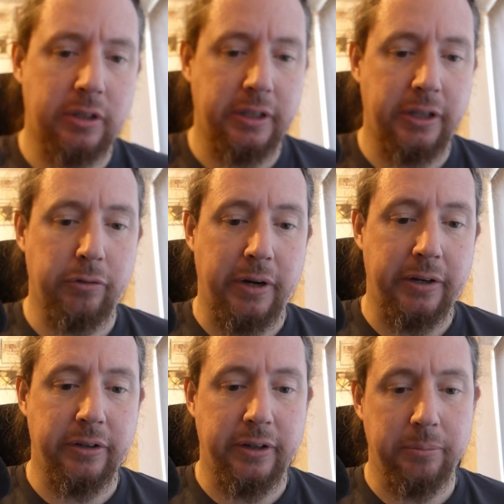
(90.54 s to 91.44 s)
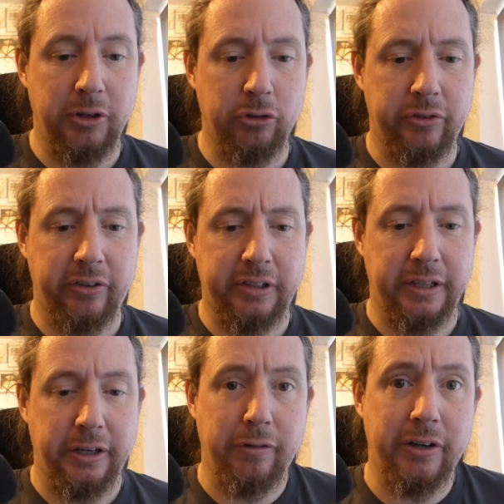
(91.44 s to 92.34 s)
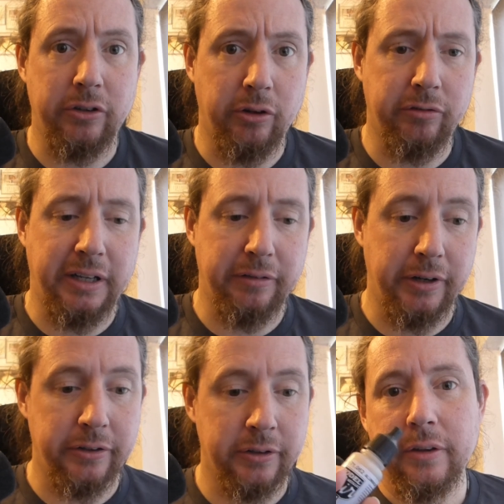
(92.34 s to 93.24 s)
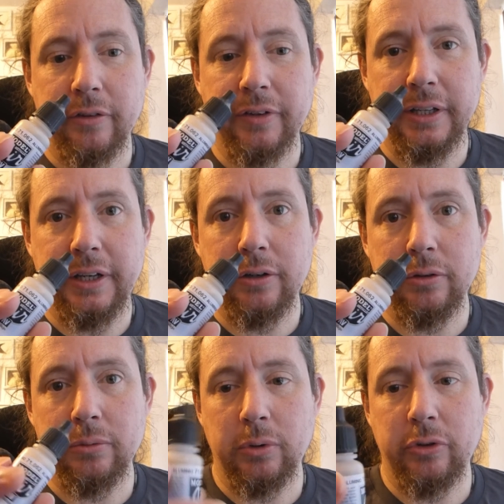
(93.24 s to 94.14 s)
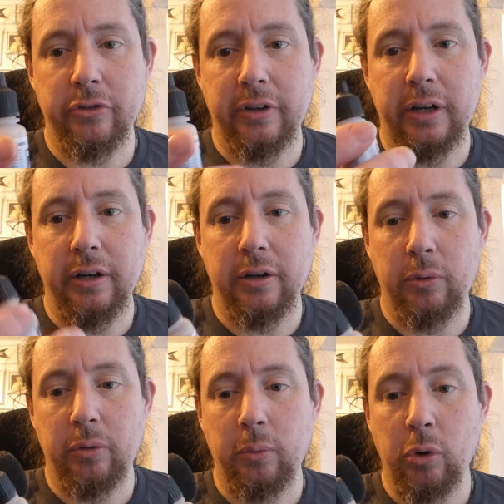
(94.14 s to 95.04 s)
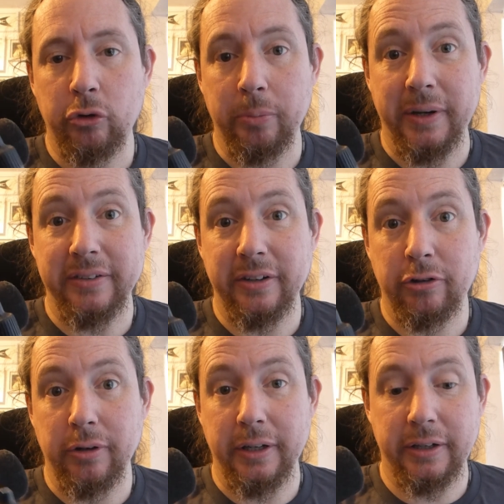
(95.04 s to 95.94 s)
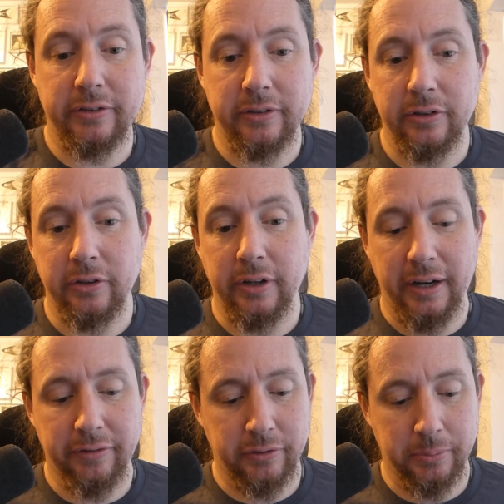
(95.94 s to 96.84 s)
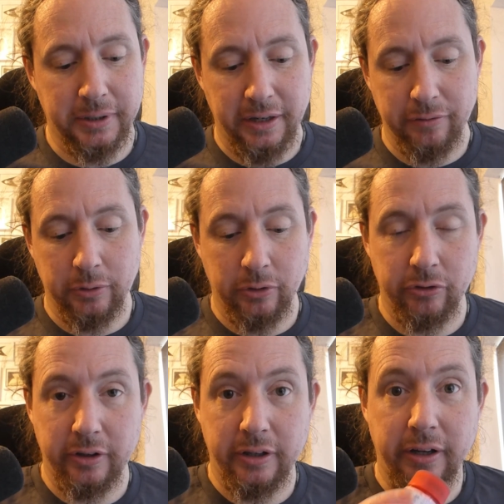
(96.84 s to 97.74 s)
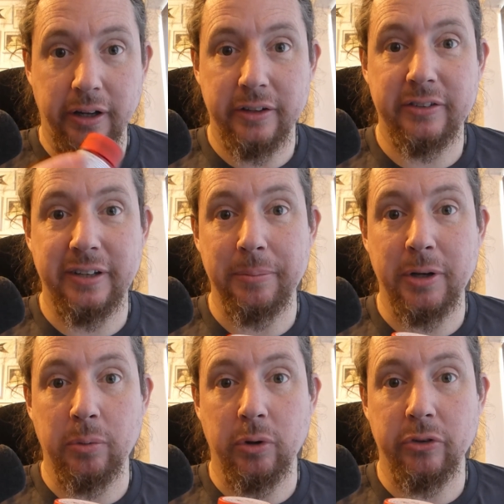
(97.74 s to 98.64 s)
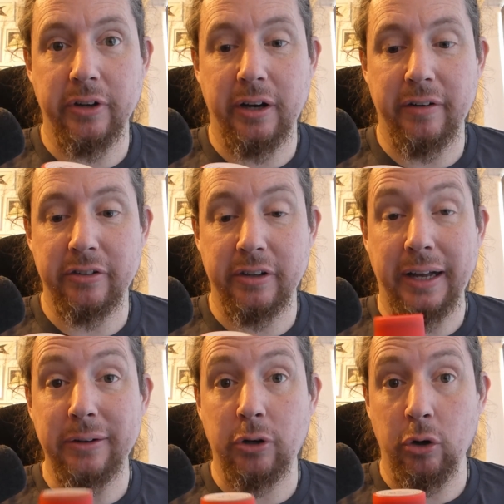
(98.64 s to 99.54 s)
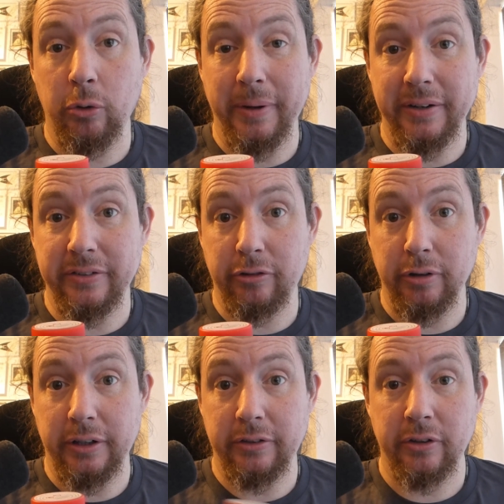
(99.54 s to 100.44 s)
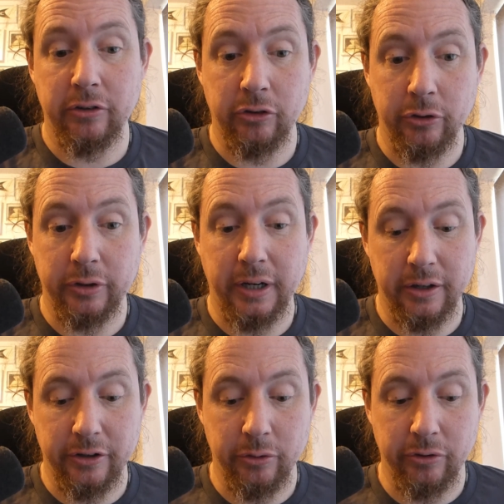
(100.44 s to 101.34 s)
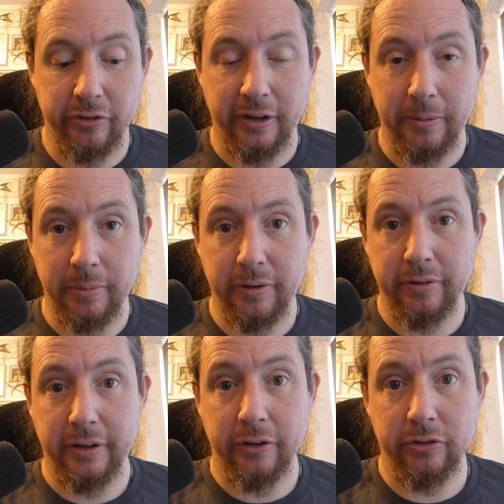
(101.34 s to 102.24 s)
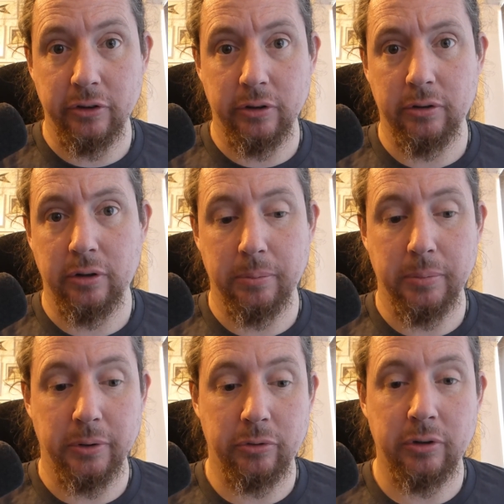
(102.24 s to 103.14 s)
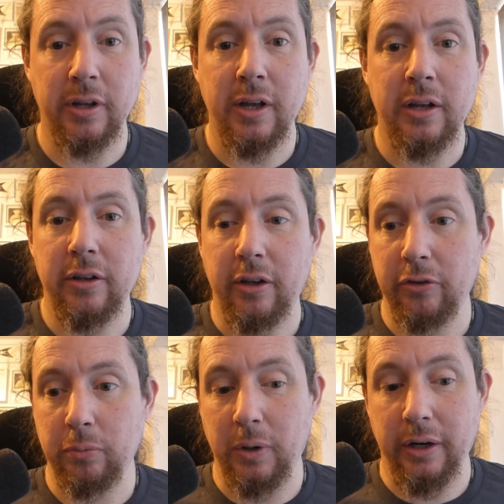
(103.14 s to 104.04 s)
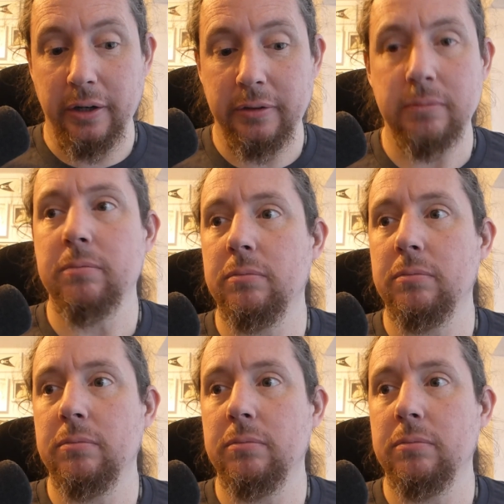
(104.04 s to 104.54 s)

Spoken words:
Clear Red. Make sure it says Clear Red, not flat red. The Vallejo ones are water-based acrylics. You have to be careful because the Tamiya ones are actually alcohol-based acrylics, so you can't use the same thinners on both. That's why...